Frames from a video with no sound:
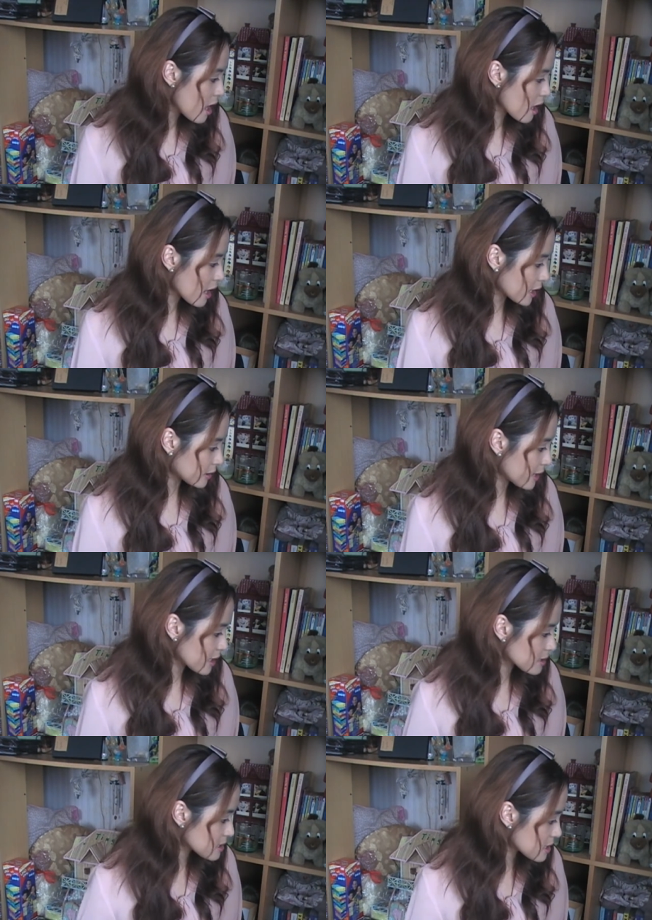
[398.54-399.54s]
Alright,
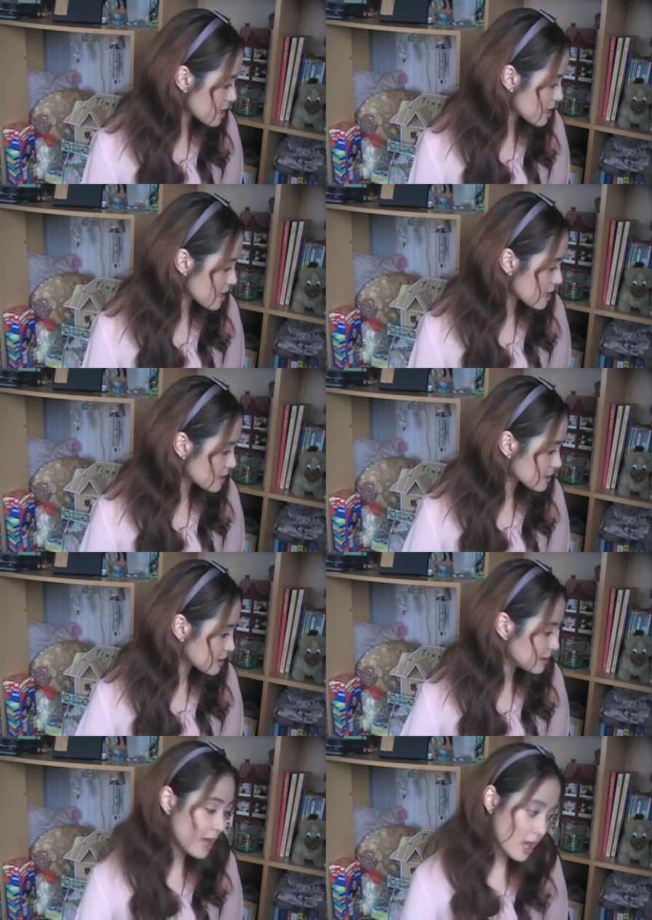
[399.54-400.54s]
next is
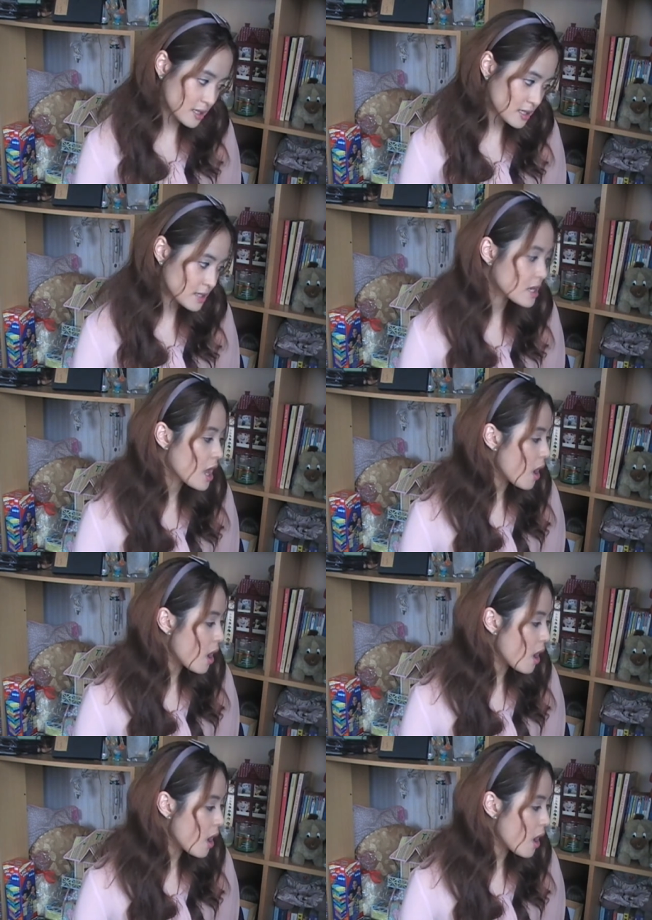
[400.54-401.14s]
lust.